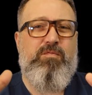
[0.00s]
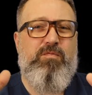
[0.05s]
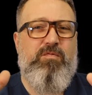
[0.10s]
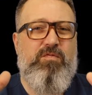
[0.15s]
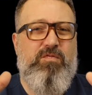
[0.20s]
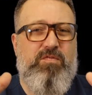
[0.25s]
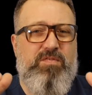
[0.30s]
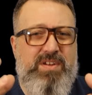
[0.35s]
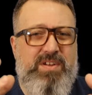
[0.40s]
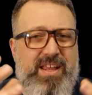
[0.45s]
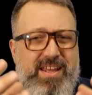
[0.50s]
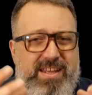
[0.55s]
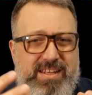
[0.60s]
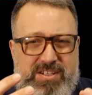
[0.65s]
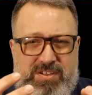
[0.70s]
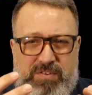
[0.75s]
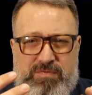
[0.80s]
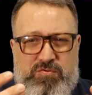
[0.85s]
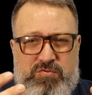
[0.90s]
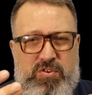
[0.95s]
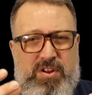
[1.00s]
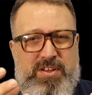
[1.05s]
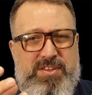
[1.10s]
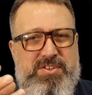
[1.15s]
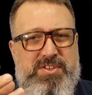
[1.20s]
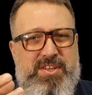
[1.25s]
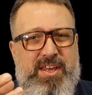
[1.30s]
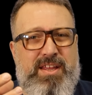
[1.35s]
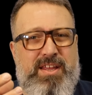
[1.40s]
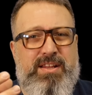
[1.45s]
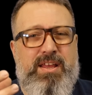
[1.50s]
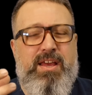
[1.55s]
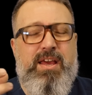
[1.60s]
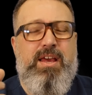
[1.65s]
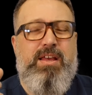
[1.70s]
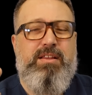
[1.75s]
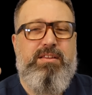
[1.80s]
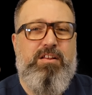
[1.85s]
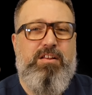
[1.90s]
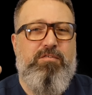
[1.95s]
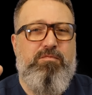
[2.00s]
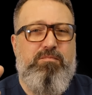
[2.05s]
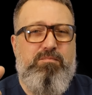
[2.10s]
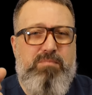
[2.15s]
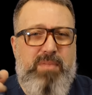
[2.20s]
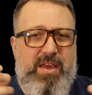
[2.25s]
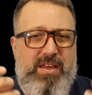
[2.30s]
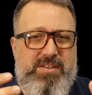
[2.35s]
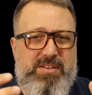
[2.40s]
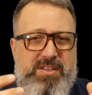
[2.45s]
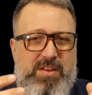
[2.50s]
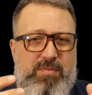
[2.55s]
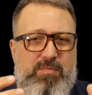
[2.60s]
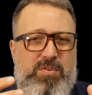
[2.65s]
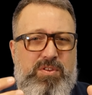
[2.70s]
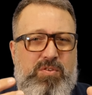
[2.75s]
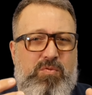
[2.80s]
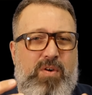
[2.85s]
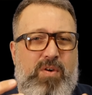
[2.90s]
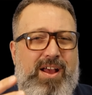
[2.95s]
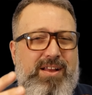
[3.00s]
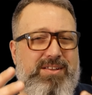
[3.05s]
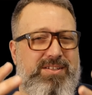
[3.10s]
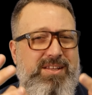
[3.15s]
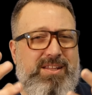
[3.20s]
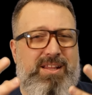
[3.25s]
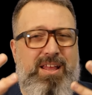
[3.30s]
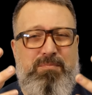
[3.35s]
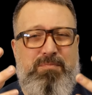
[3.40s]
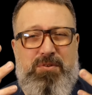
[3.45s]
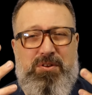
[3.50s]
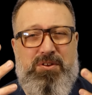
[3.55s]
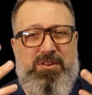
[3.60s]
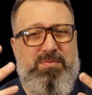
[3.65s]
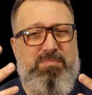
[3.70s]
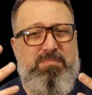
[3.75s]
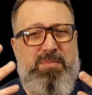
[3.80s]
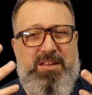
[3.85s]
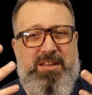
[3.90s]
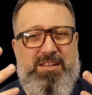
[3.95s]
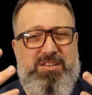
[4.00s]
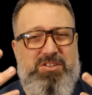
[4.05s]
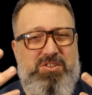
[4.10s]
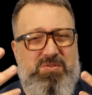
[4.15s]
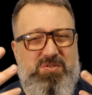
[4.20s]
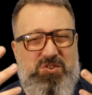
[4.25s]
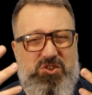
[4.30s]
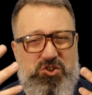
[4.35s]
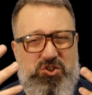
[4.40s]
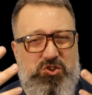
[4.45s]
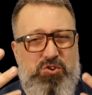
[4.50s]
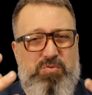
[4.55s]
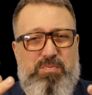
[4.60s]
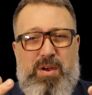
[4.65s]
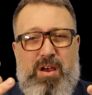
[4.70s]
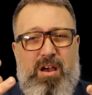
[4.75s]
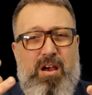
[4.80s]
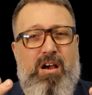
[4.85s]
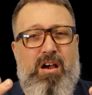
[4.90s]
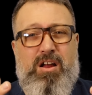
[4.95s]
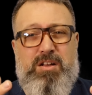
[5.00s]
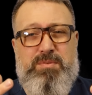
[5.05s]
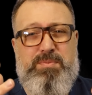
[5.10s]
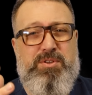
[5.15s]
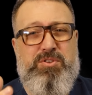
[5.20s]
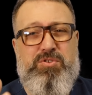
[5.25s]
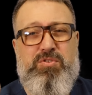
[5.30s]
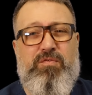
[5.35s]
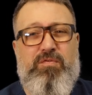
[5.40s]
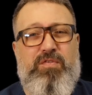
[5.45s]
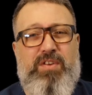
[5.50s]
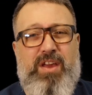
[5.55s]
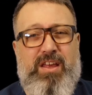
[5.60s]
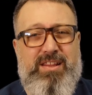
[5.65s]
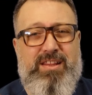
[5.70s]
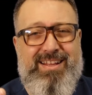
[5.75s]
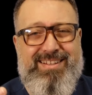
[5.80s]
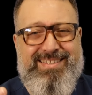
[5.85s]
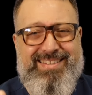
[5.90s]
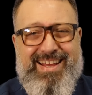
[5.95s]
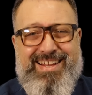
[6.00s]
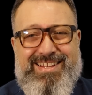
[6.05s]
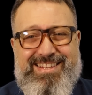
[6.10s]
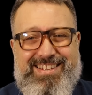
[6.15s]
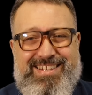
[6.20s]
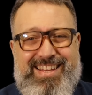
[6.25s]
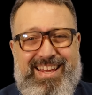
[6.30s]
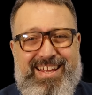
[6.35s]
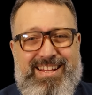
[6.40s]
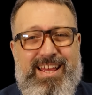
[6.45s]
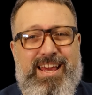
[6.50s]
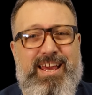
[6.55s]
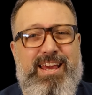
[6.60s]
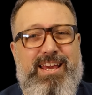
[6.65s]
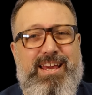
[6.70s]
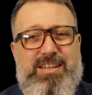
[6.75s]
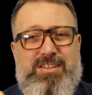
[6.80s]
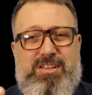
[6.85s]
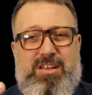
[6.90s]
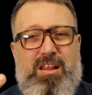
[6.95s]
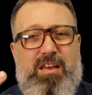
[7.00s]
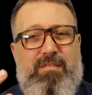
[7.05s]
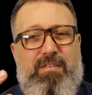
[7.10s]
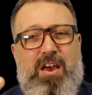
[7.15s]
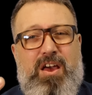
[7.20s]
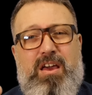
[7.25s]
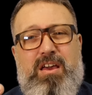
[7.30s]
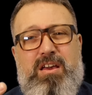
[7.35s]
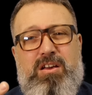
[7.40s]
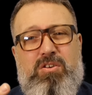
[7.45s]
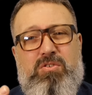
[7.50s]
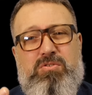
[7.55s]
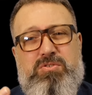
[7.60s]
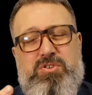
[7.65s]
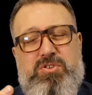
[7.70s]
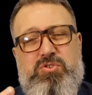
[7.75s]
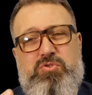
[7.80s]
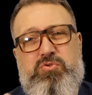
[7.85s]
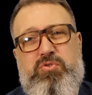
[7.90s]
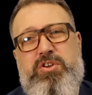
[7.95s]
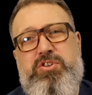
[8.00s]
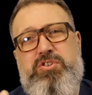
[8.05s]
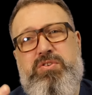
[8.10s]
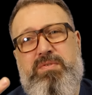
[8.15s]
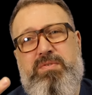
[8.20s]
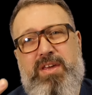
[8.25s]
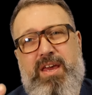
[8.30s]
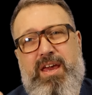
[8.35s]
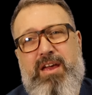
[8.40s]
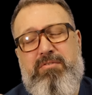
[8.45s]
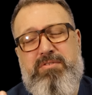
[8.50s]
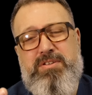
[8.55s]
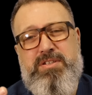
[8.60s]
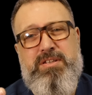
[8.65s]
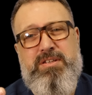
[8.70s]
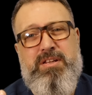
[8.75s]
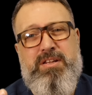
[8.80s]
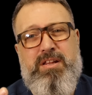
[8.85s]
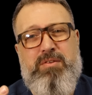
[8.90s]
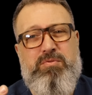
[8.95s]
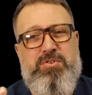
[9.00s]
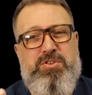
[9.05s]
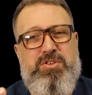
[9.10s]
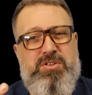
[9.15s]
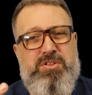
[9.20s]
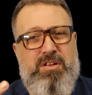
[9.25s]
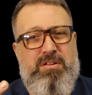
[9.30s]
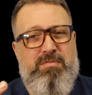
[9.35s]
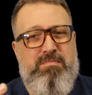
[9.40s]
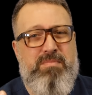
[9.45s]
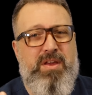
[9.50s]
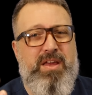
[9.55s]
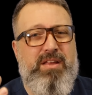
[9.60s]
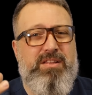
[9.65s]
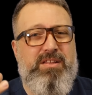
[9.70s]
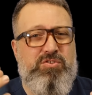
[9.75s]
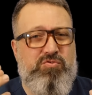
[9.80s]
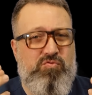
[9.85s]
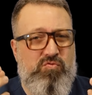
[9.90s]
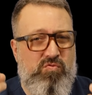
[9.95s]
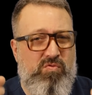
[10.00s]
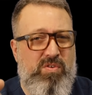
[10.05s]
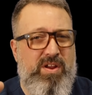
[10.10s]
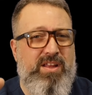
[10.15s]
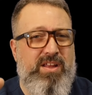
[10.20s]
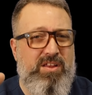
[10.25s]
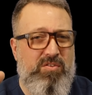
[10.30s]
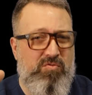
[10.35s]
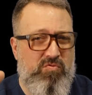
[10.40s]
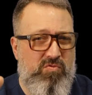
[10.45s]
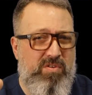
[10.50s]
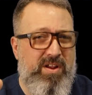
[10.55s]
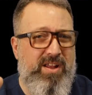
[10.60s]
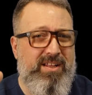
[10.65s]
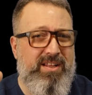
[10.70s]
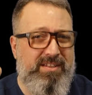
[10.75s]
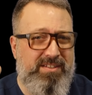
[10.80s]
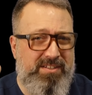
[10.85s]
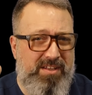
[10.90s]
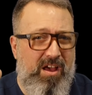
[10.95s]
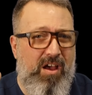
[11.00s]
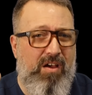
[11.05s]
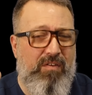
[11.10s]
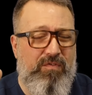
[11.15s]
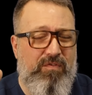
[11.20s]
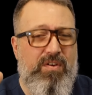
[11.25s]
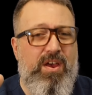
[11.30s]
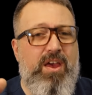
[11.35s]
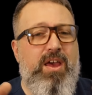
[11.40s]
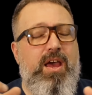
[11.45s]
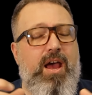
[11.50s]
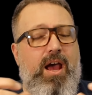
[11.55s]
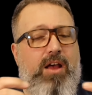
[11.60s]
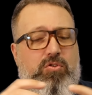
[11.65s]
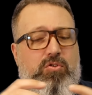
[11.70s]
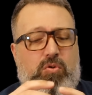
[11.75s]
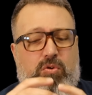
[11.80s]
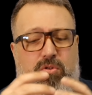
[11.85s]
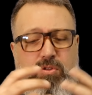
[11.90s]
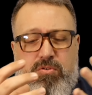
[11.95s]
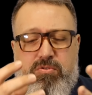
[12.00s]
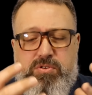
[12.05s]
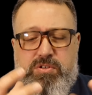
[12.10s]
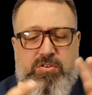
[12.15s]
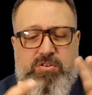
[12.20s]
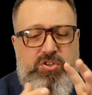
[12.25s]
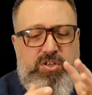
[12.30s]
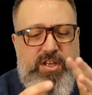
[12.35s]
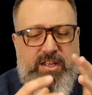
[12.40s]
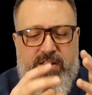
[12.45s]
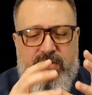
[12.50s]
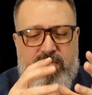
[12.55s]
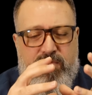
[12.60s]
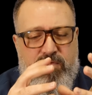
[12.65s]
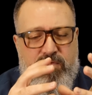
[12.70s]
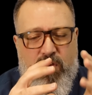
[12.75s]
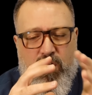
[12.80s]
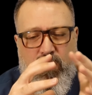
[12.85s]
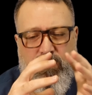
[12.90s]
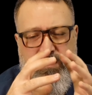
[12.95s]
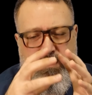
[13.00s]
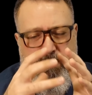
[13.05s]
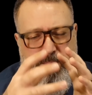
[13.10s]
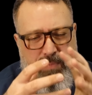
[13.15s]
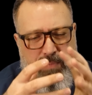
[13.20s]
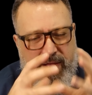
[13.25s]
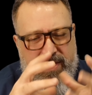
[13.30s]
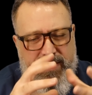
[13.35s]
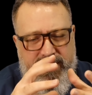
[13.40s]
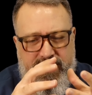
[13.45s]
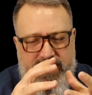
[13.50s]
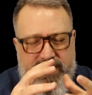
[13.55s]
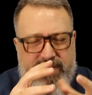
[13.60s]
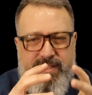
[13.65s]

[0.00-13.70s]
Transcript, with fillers: flakes of dry skin that have mixed in with the wax and then made it super hard because don't forget that dead skin is going to have a higher concentration of keratin friction in it, which is going to make this really, really tough. And all those are getting involved and binding